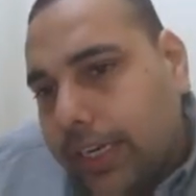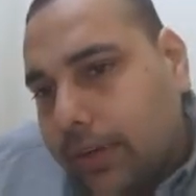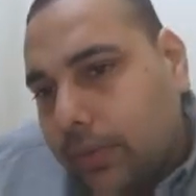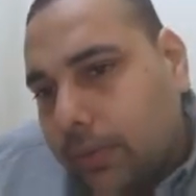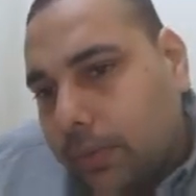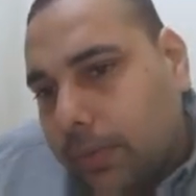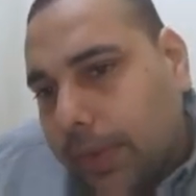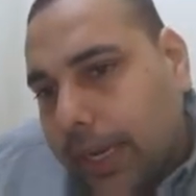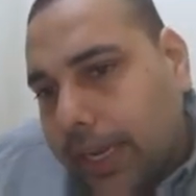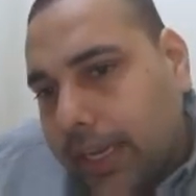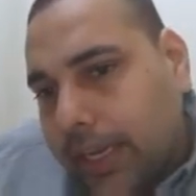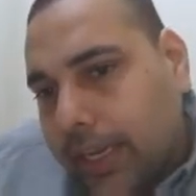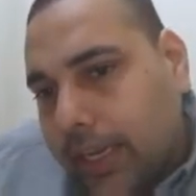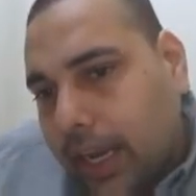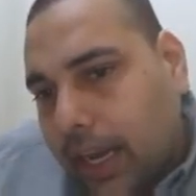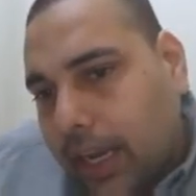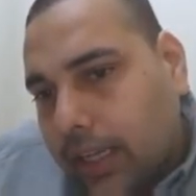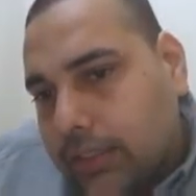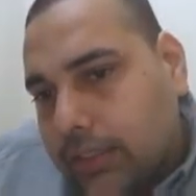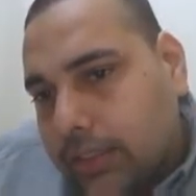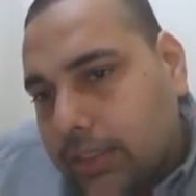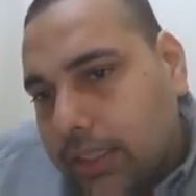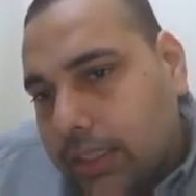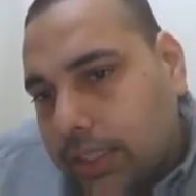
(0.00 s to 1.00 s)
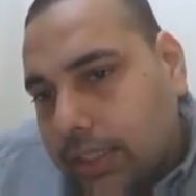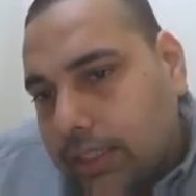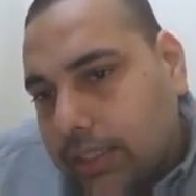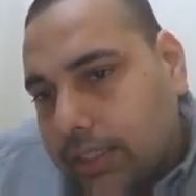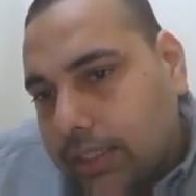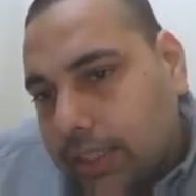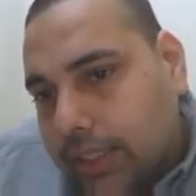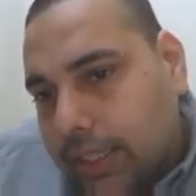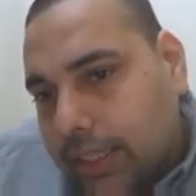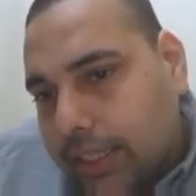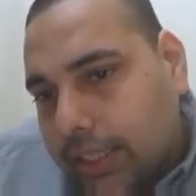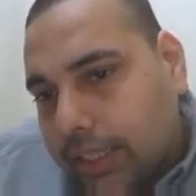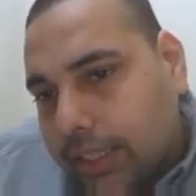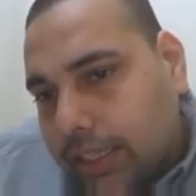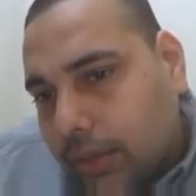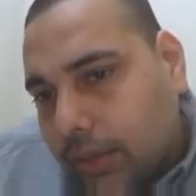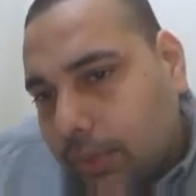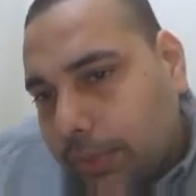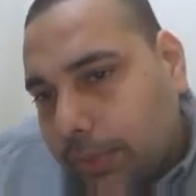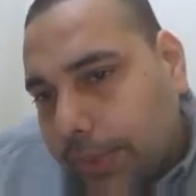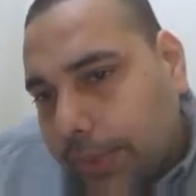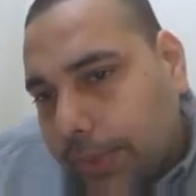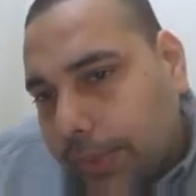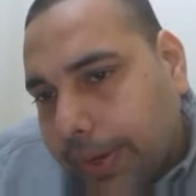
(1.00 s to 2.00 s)
my answer is either
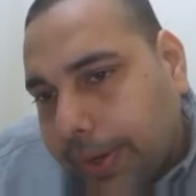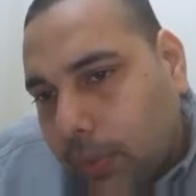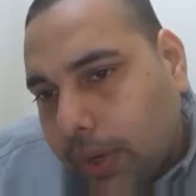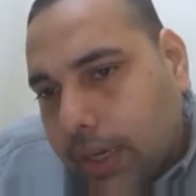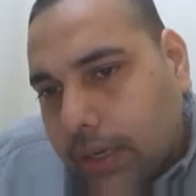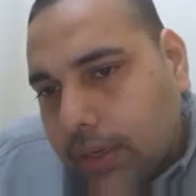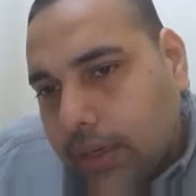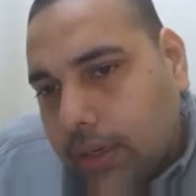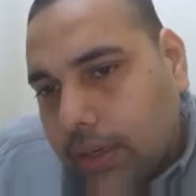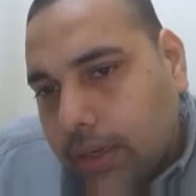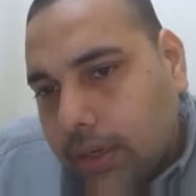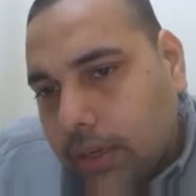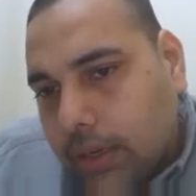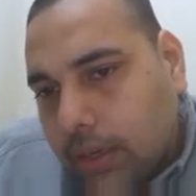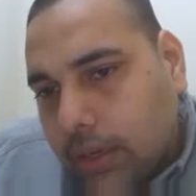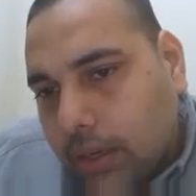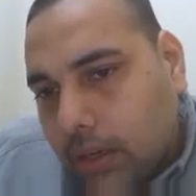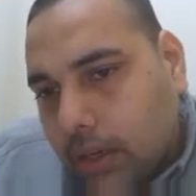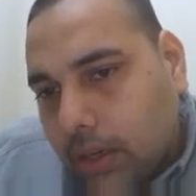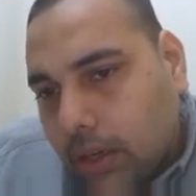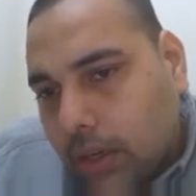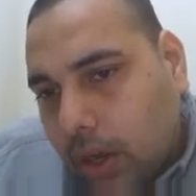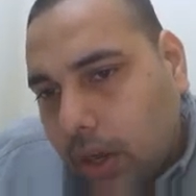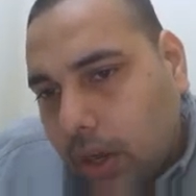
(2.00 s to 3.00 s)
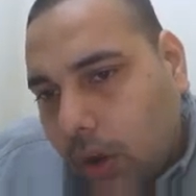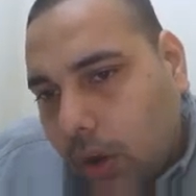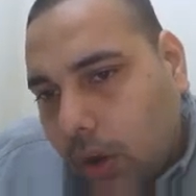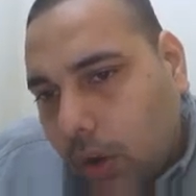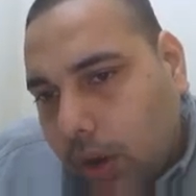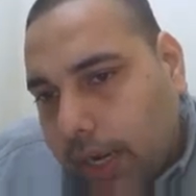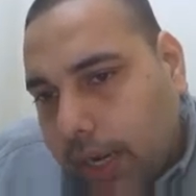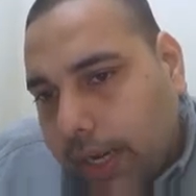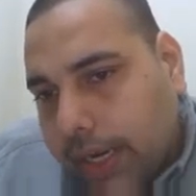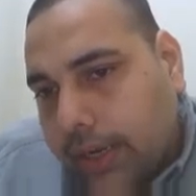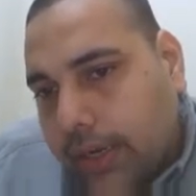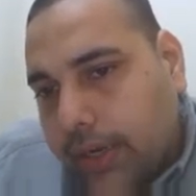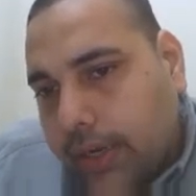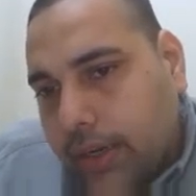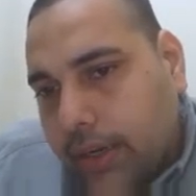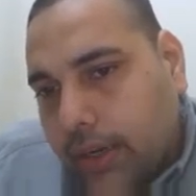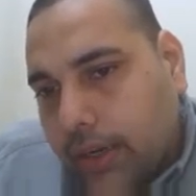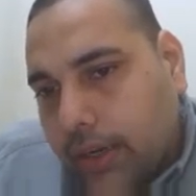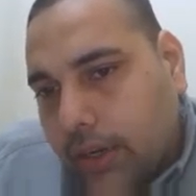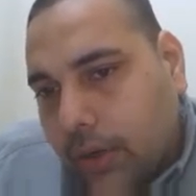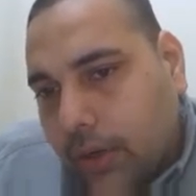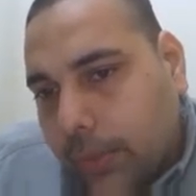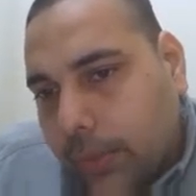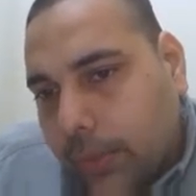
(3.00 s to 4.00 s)
21 or
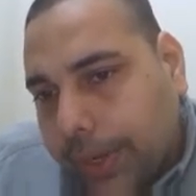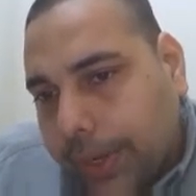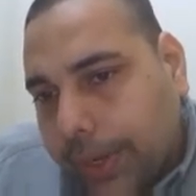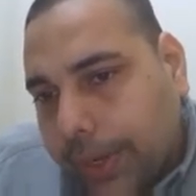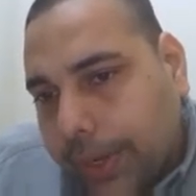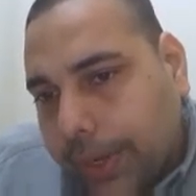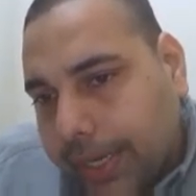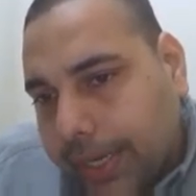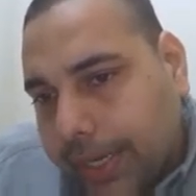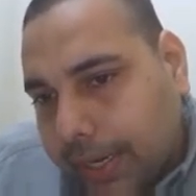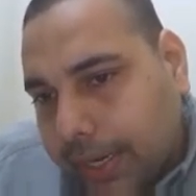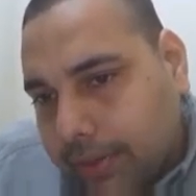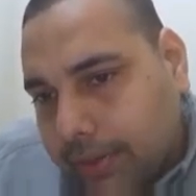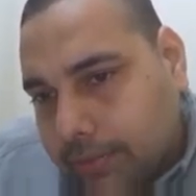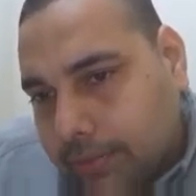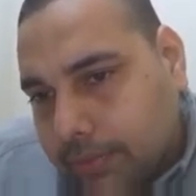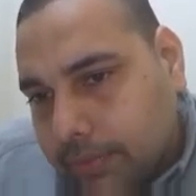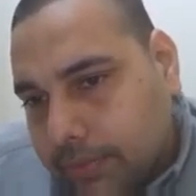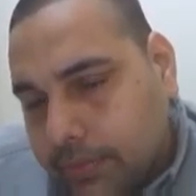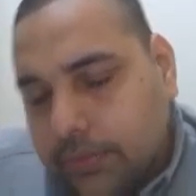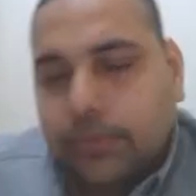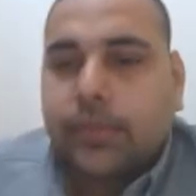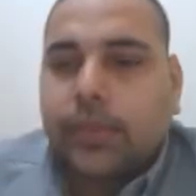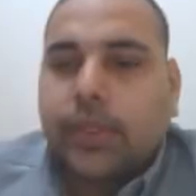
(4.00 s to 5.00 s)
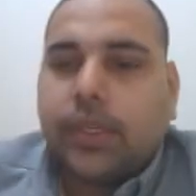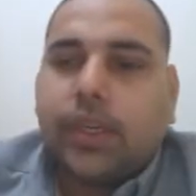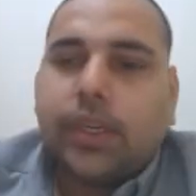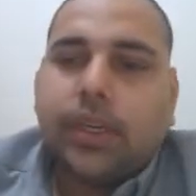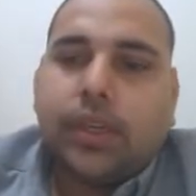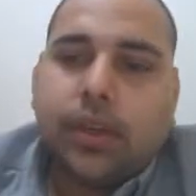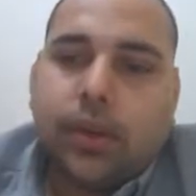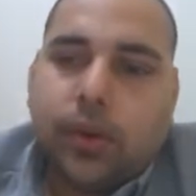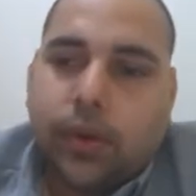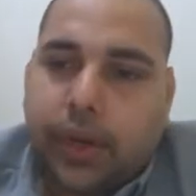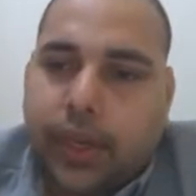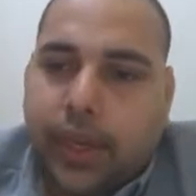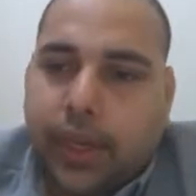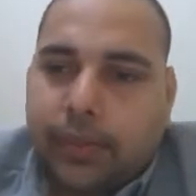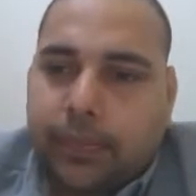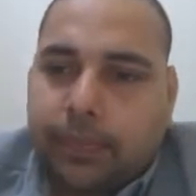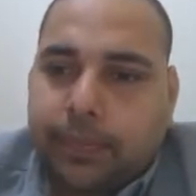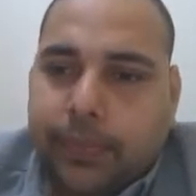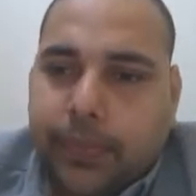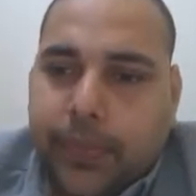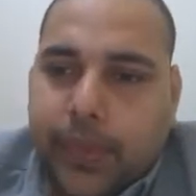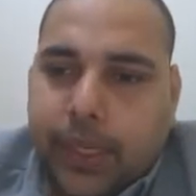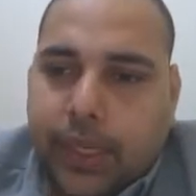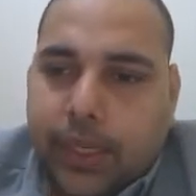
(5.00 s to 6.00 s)
29.
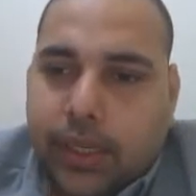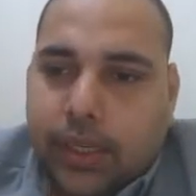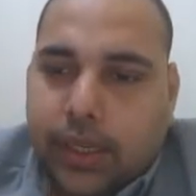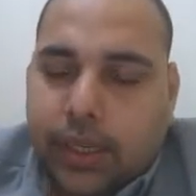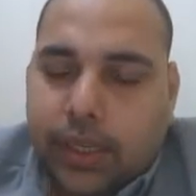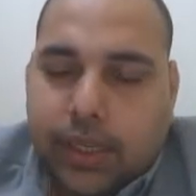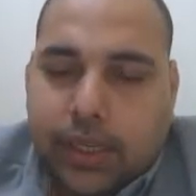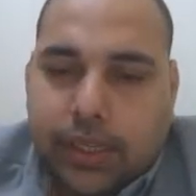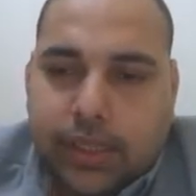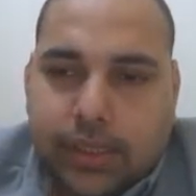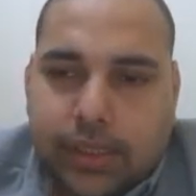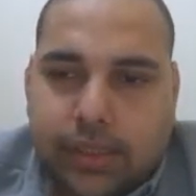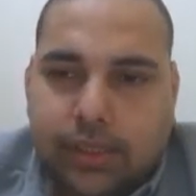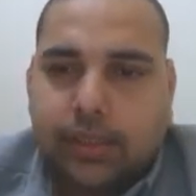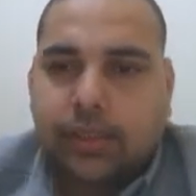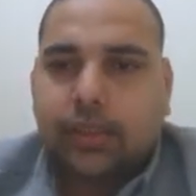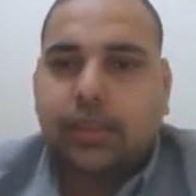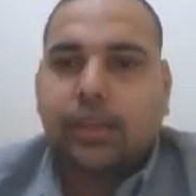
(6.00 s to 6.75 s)
Okay, a